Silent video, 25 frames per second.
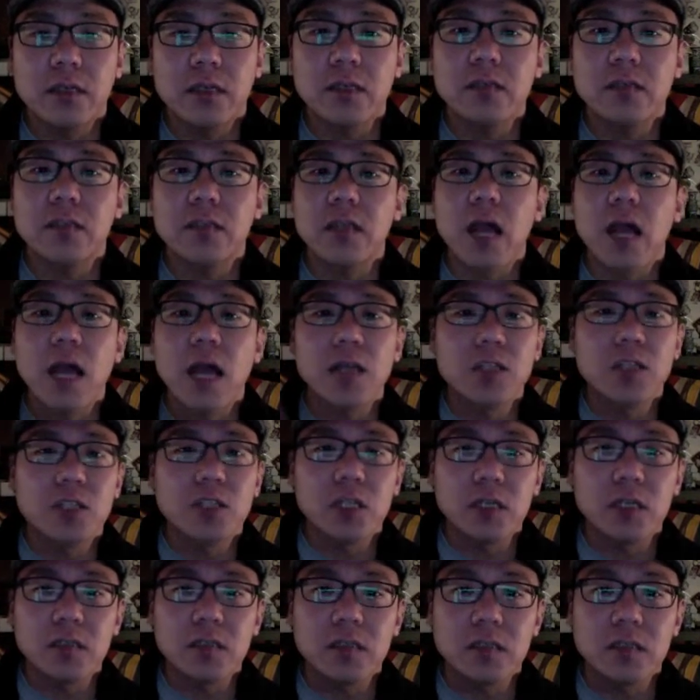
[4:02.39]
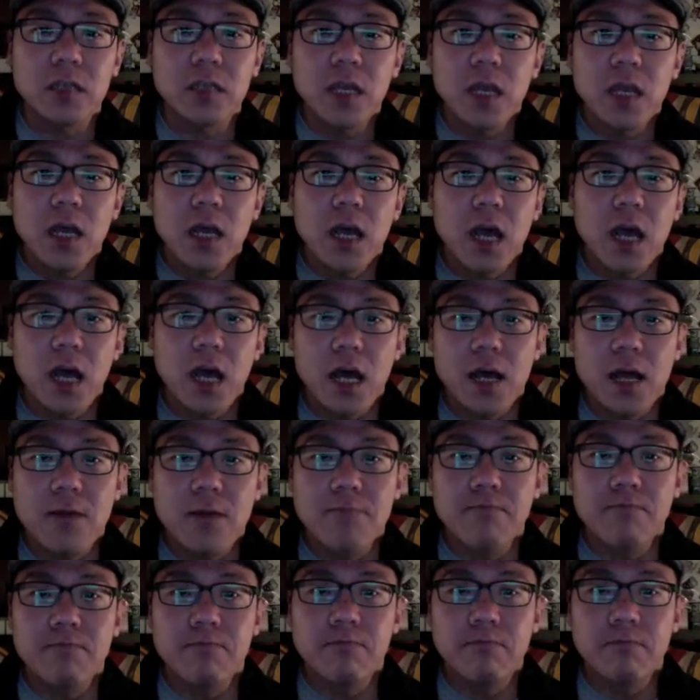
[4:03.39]
It's not just
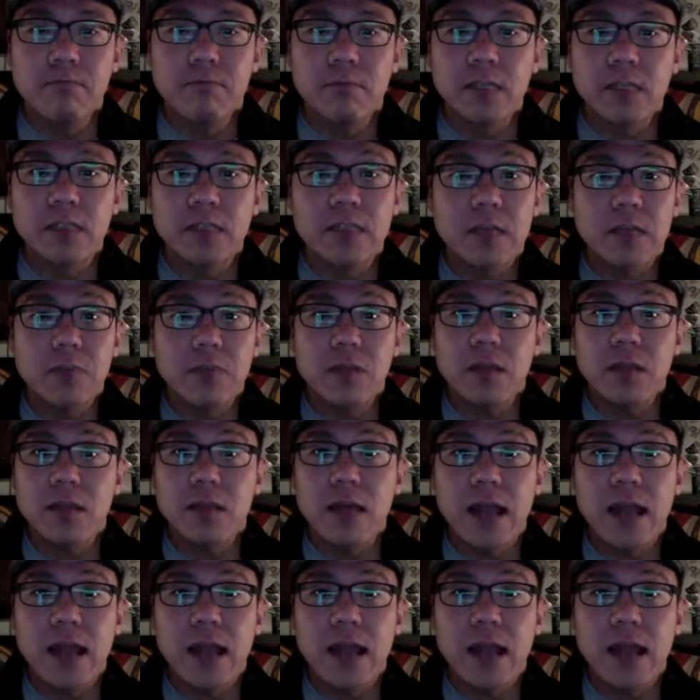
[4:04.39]
something